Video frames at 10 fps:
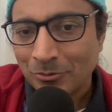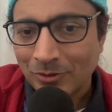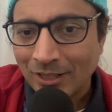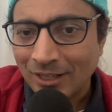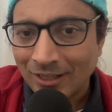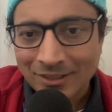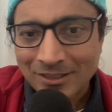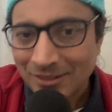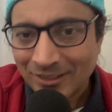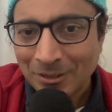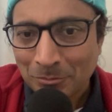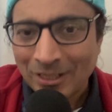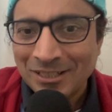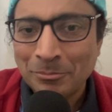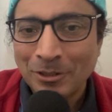We can't see them
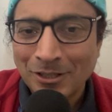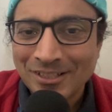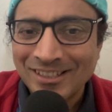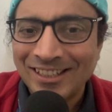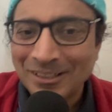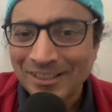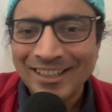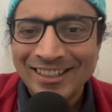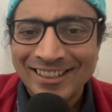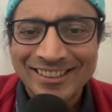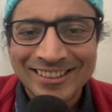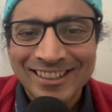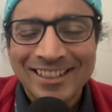because they are hidden.